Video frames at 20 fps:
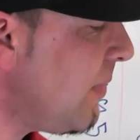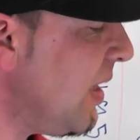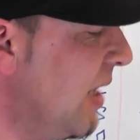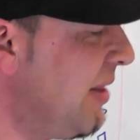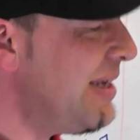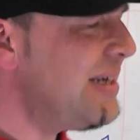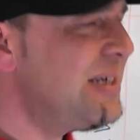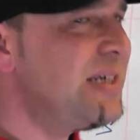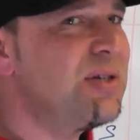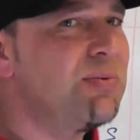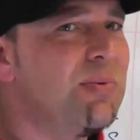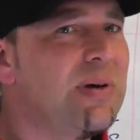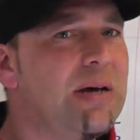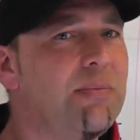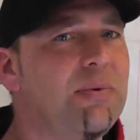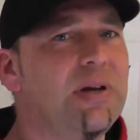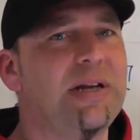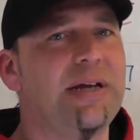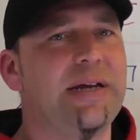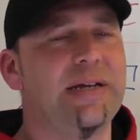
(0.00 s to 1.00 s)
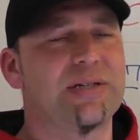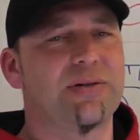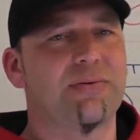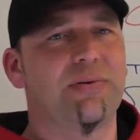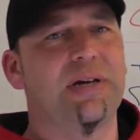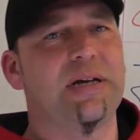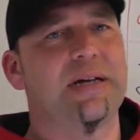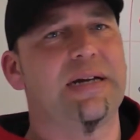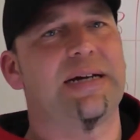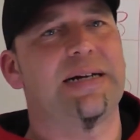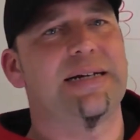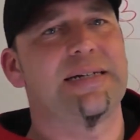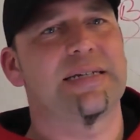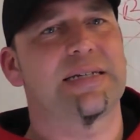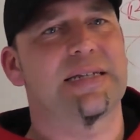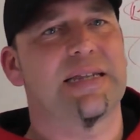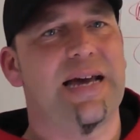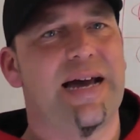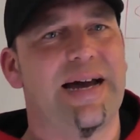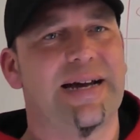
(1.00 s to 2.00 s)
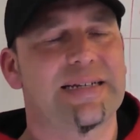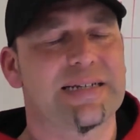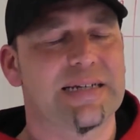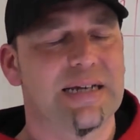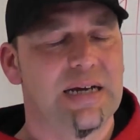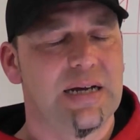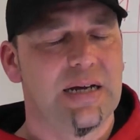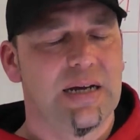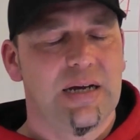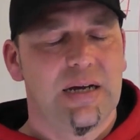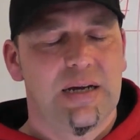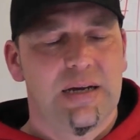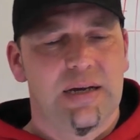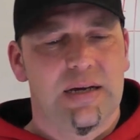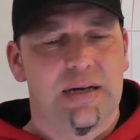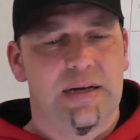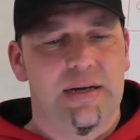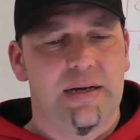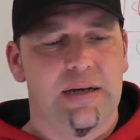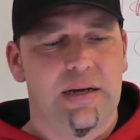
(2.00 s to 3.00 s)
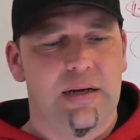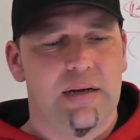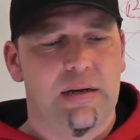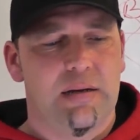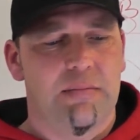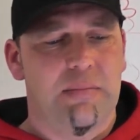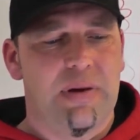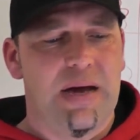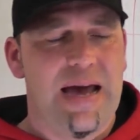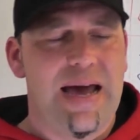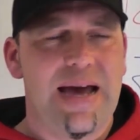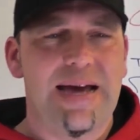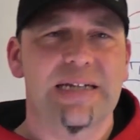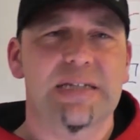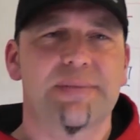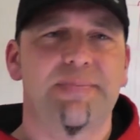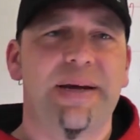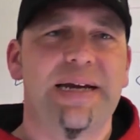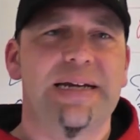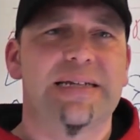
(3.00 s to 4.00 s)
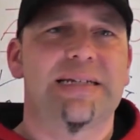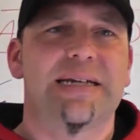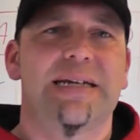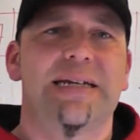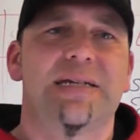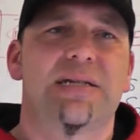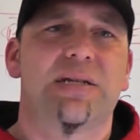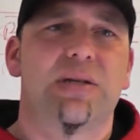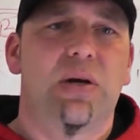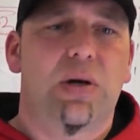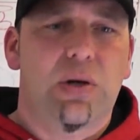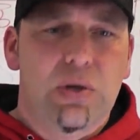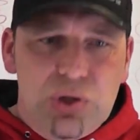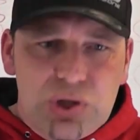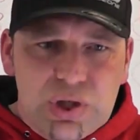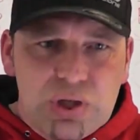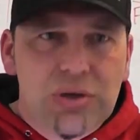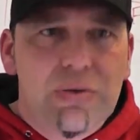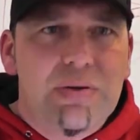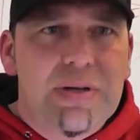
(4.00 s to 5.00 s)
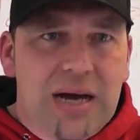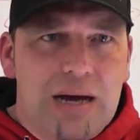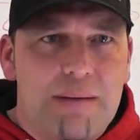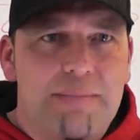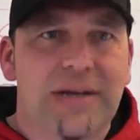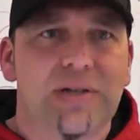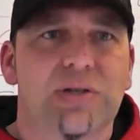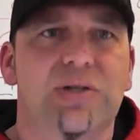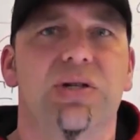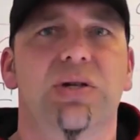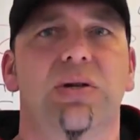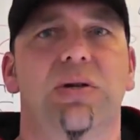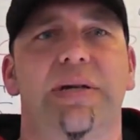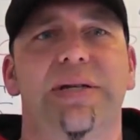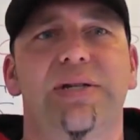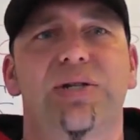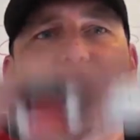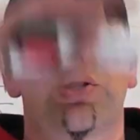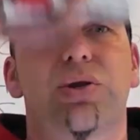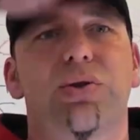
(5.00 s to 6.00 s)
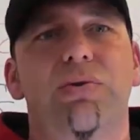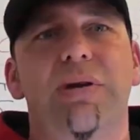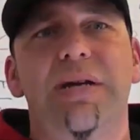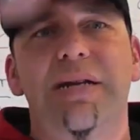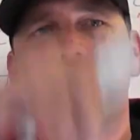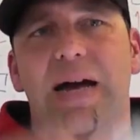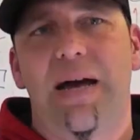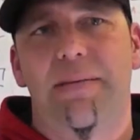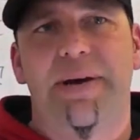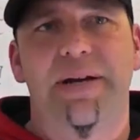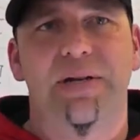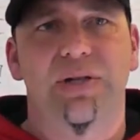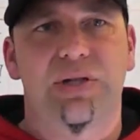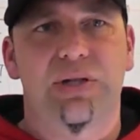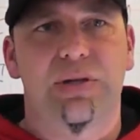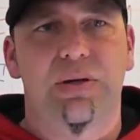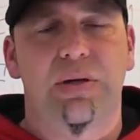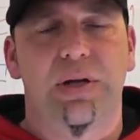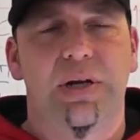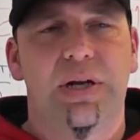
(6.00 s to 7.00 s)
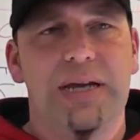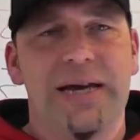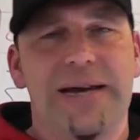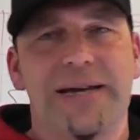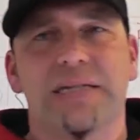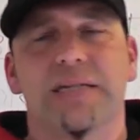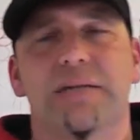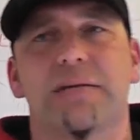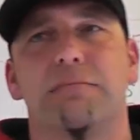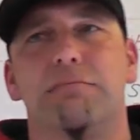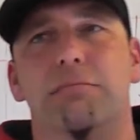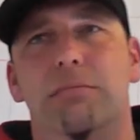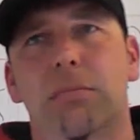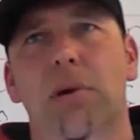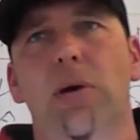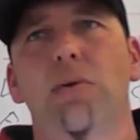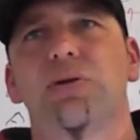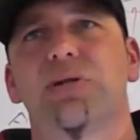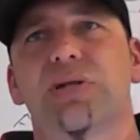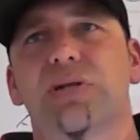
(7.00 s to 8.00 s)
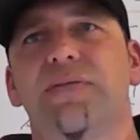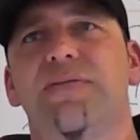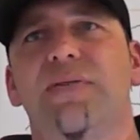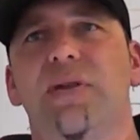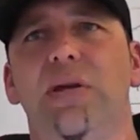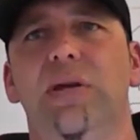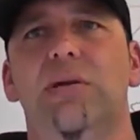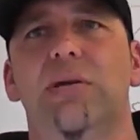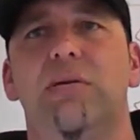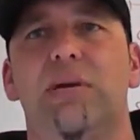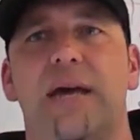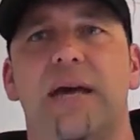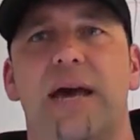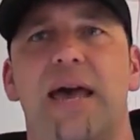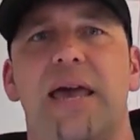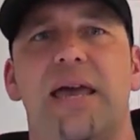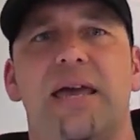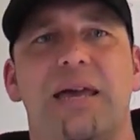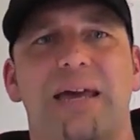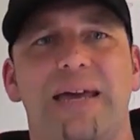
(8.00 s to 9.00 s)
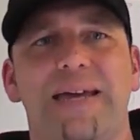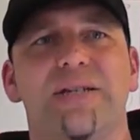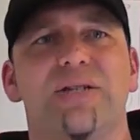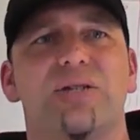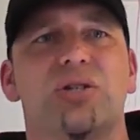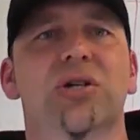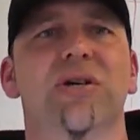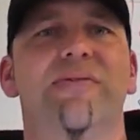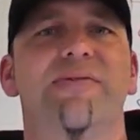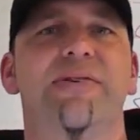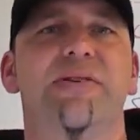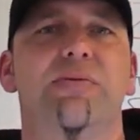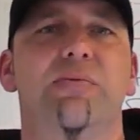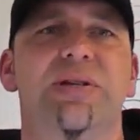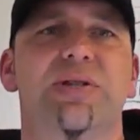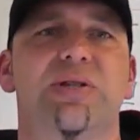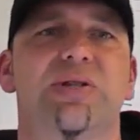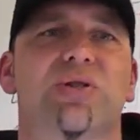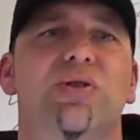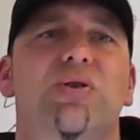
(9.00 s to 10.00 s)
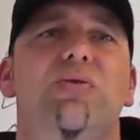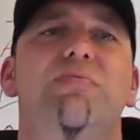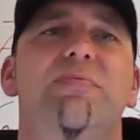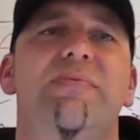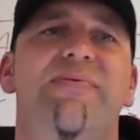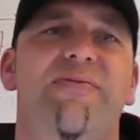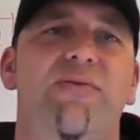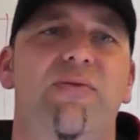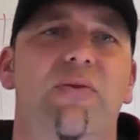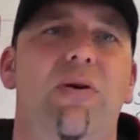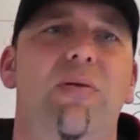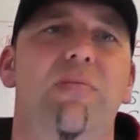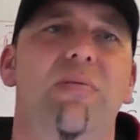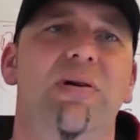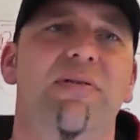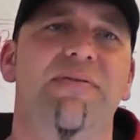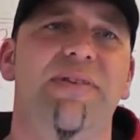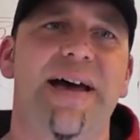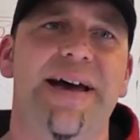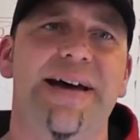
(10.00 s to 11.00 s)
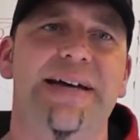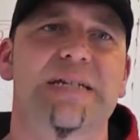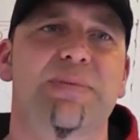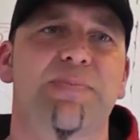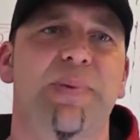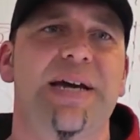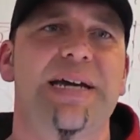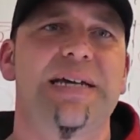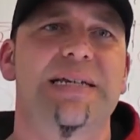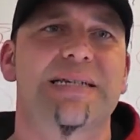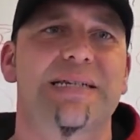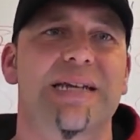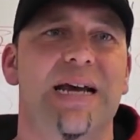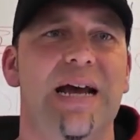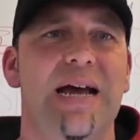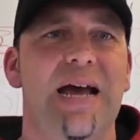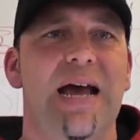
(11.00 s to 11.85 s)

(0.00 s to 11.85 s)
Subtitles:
this is where we need to realise that airspace is not two-dimensional, it's three-dimensional. And yes, most of the UK is covered with some form of airspace,